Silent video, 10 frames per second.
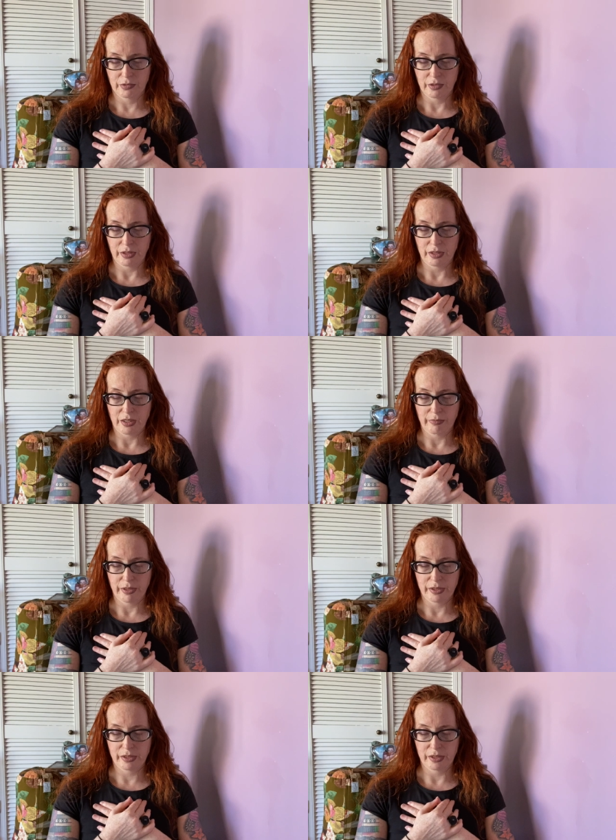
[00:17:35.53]
yet I may
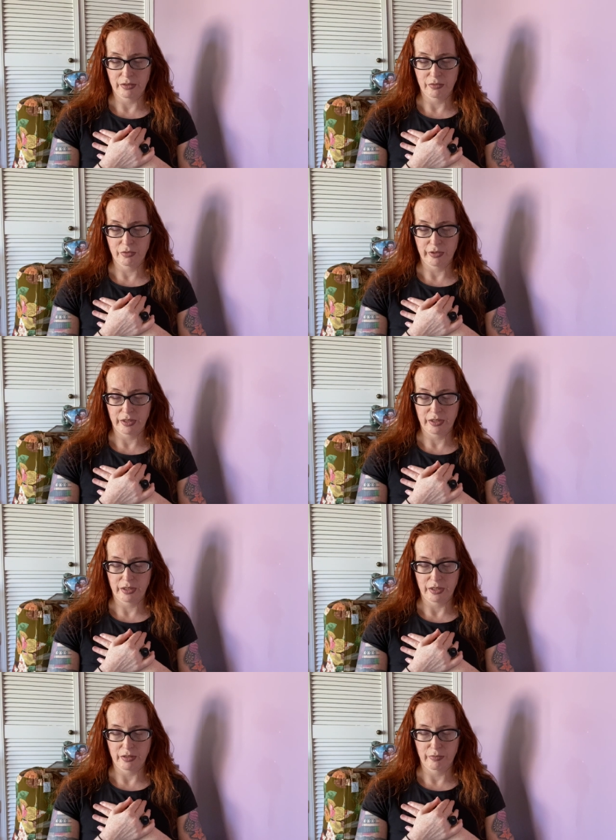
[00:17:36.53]
still try to
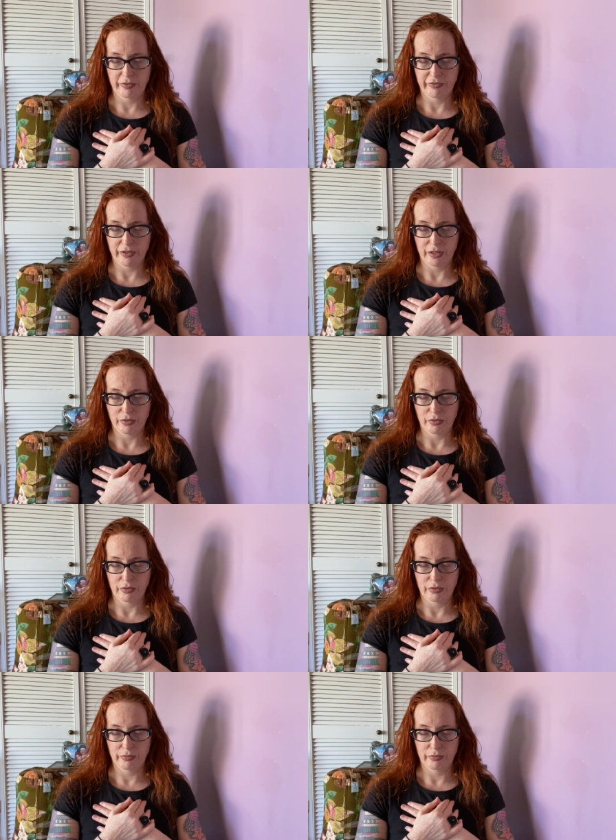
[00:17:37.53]
help if I could.